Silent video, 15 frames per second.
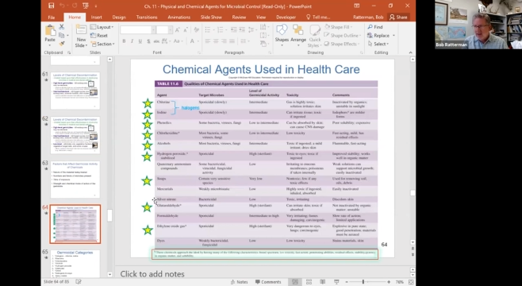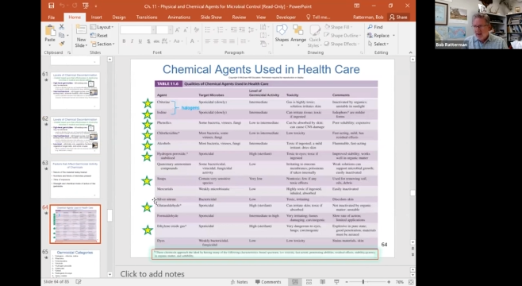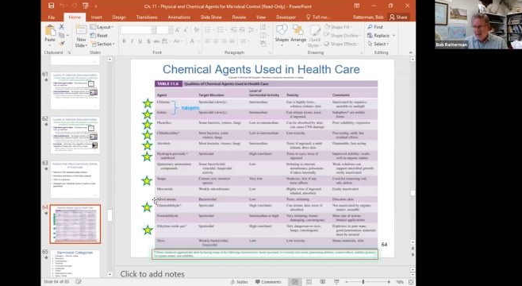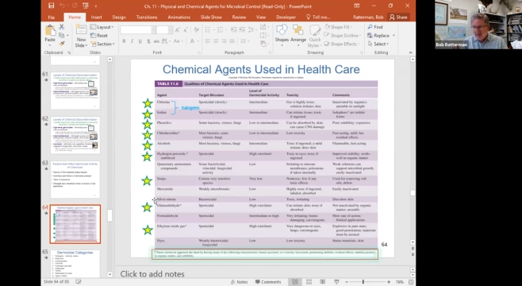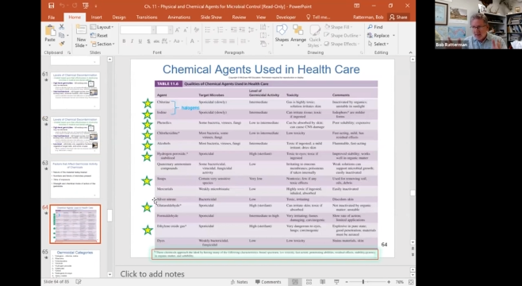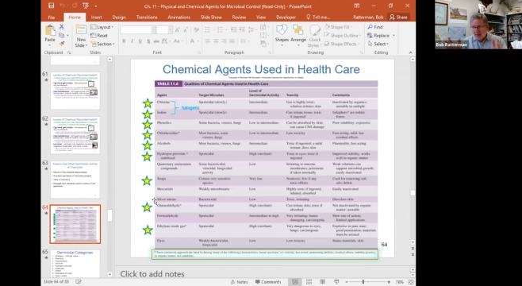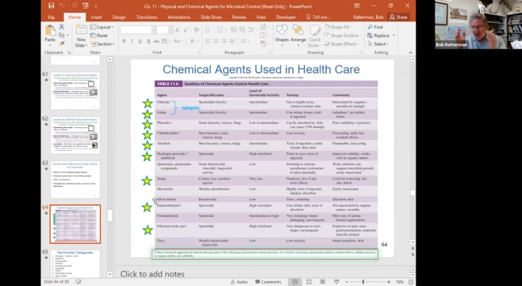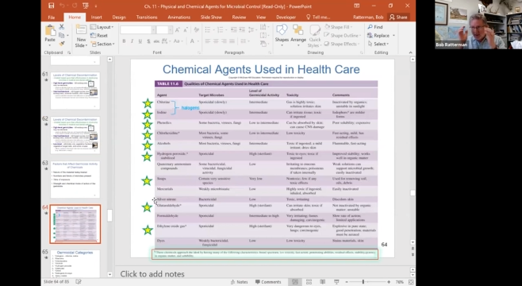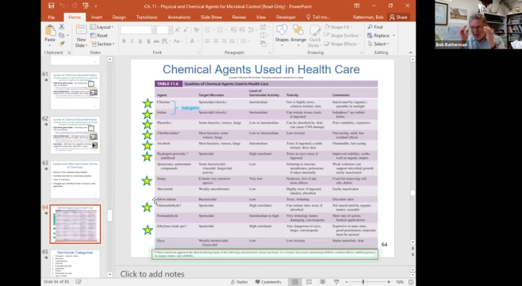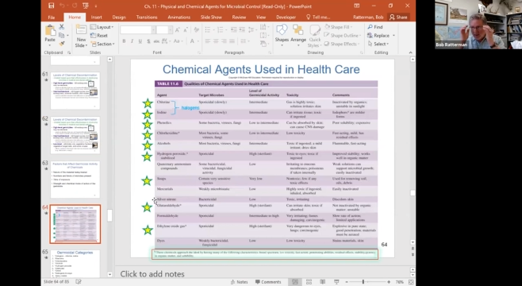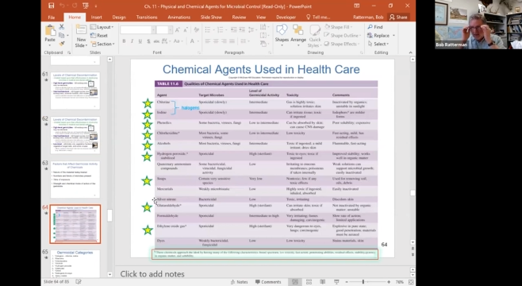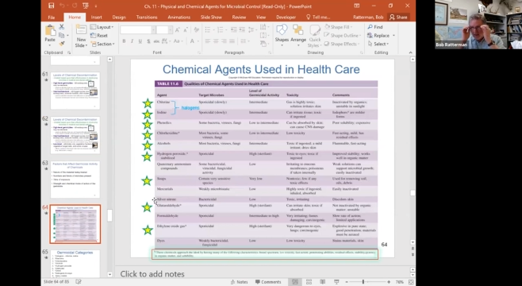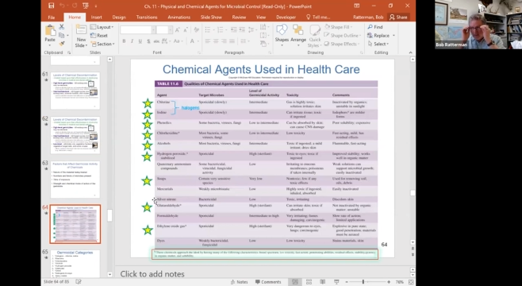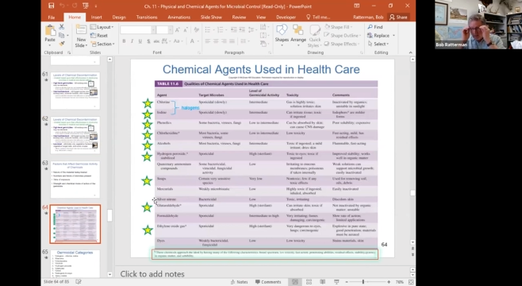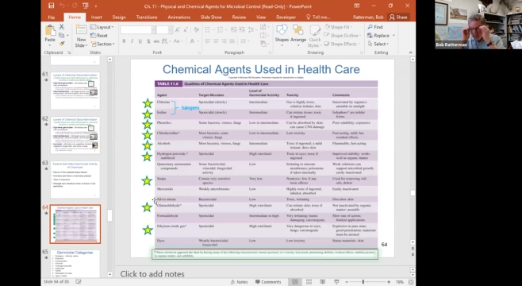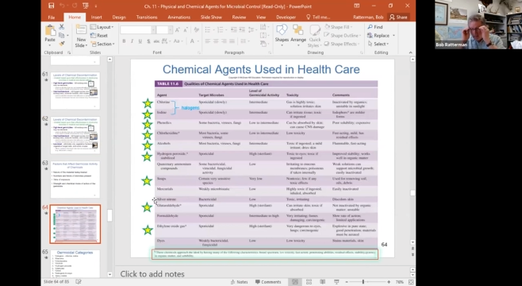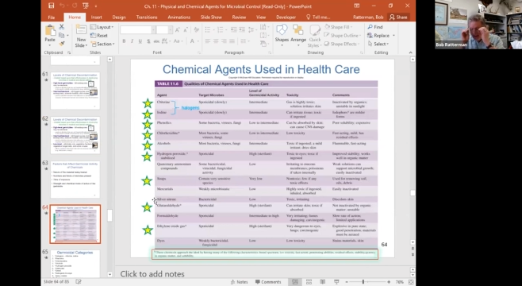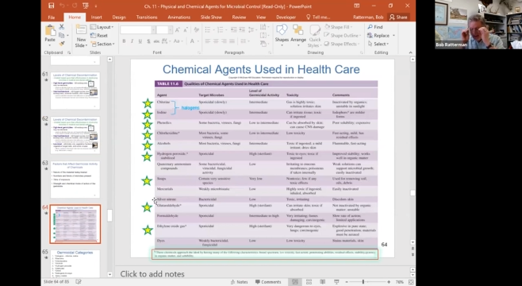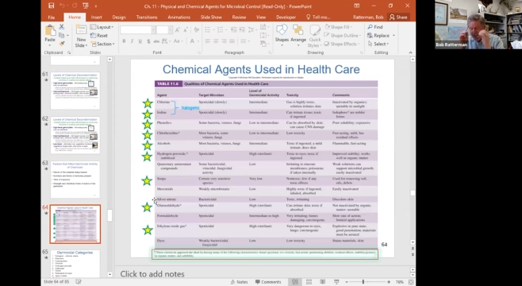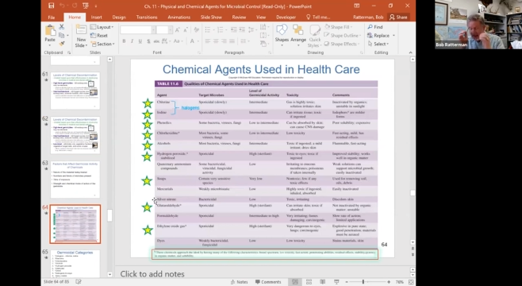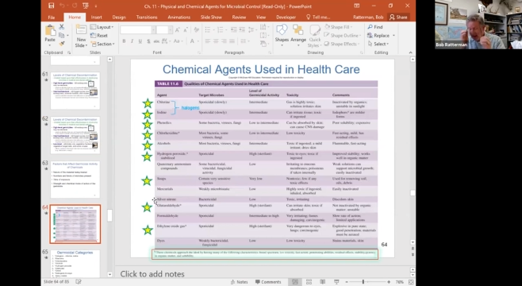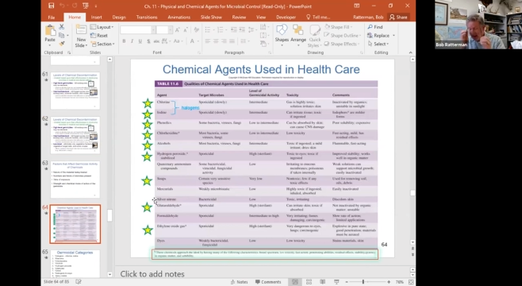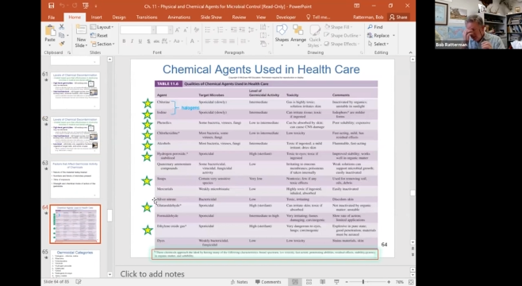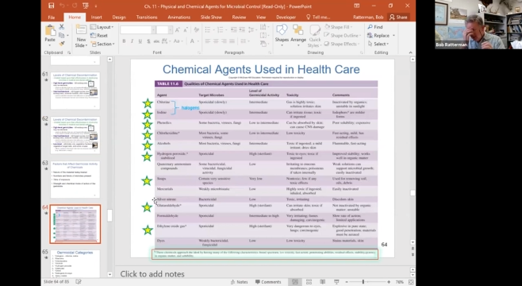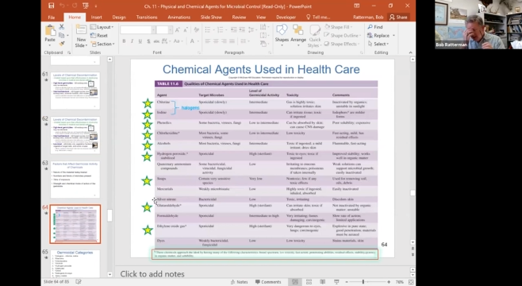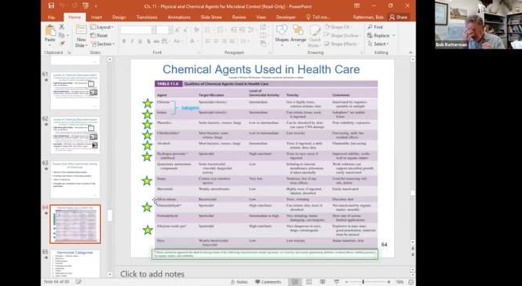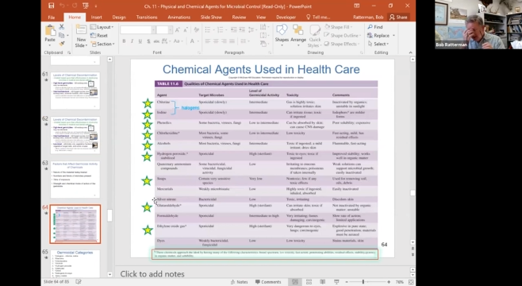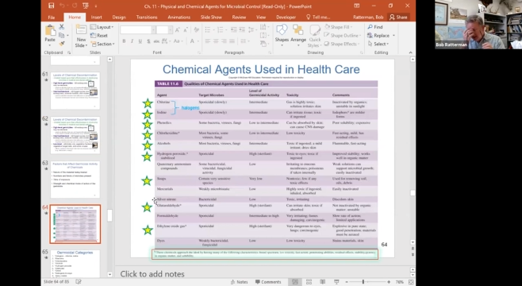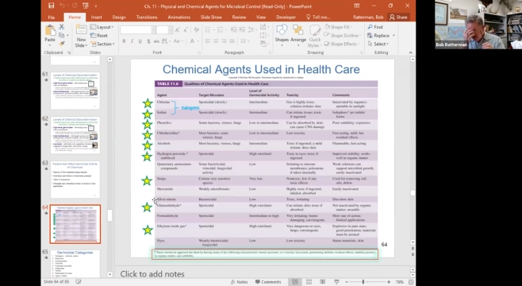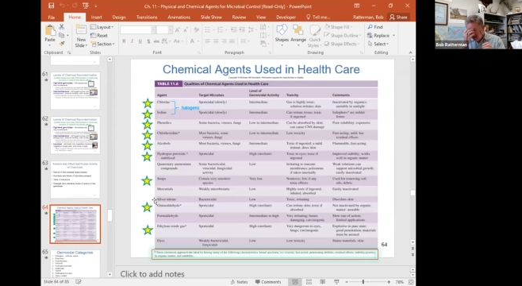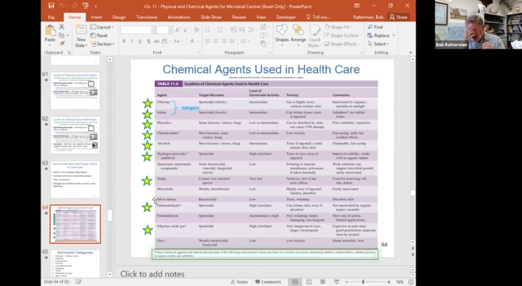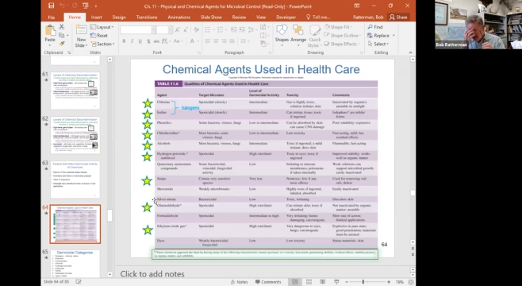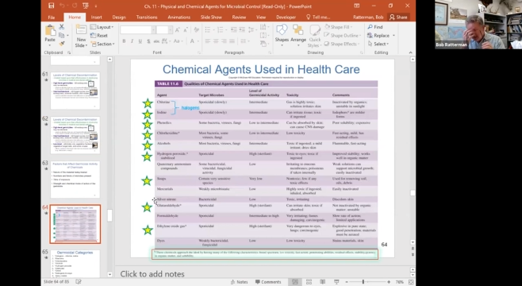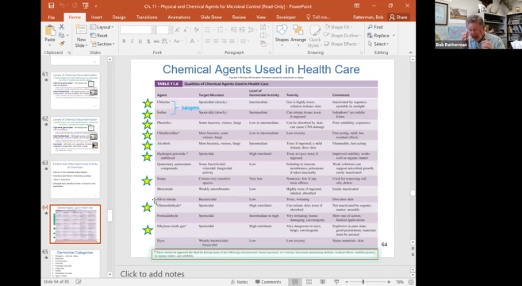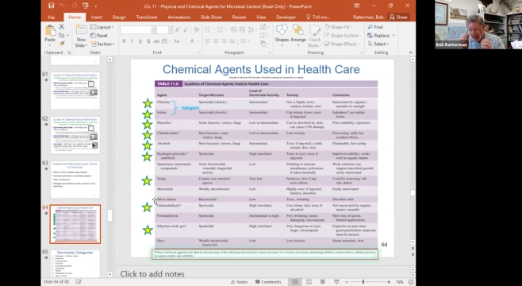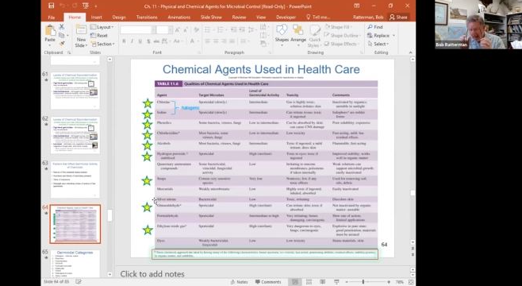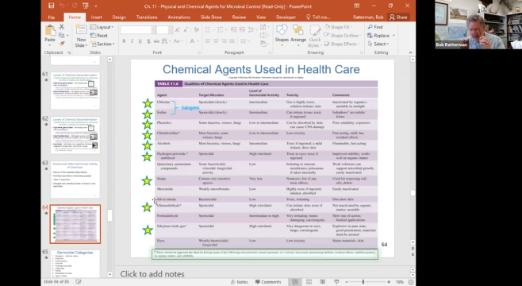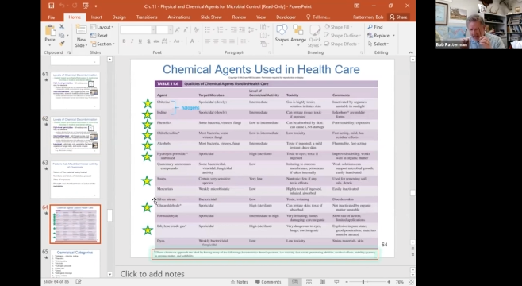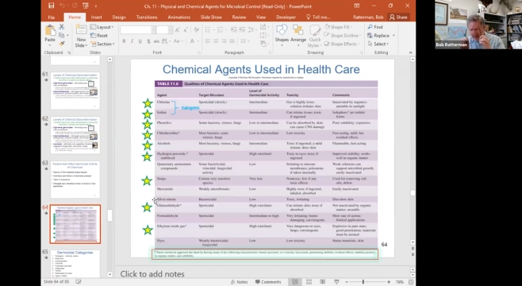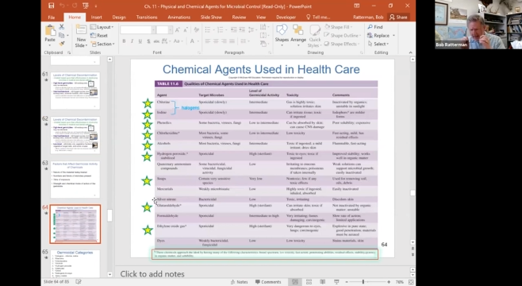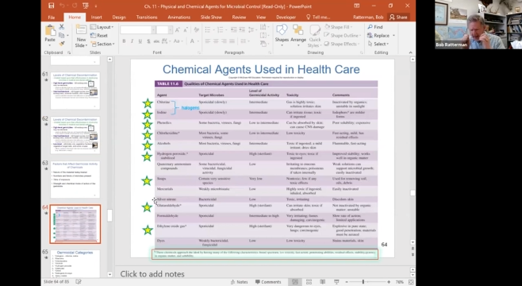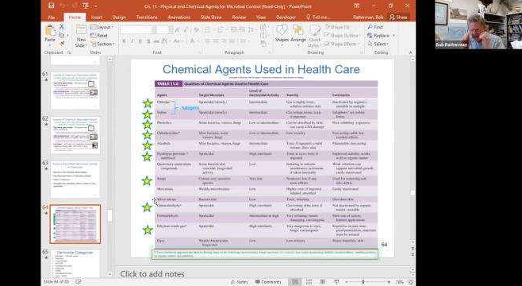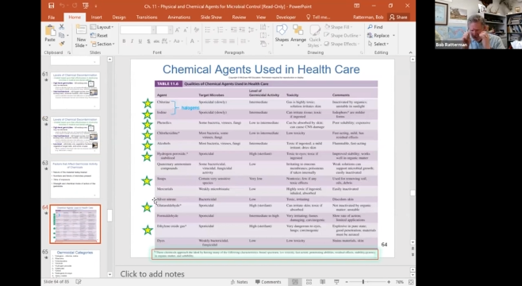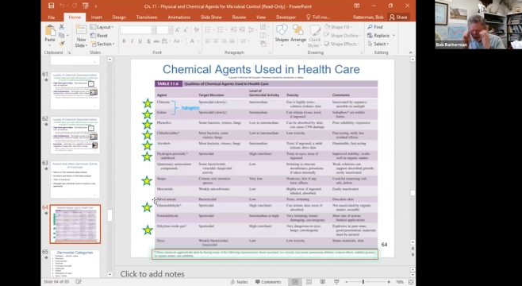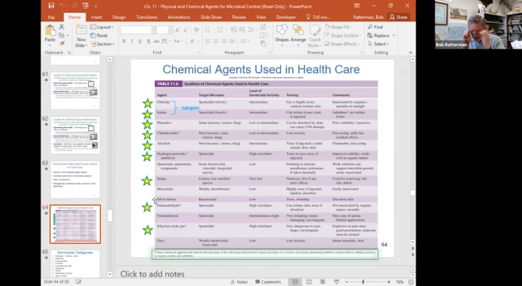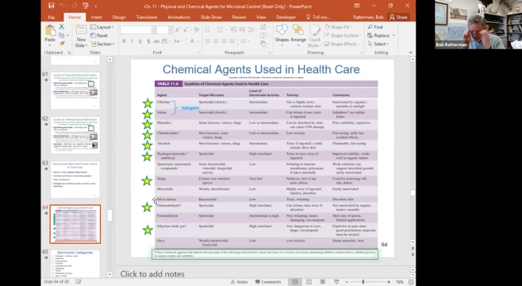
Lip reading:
No face is visible, so there are no lips to read.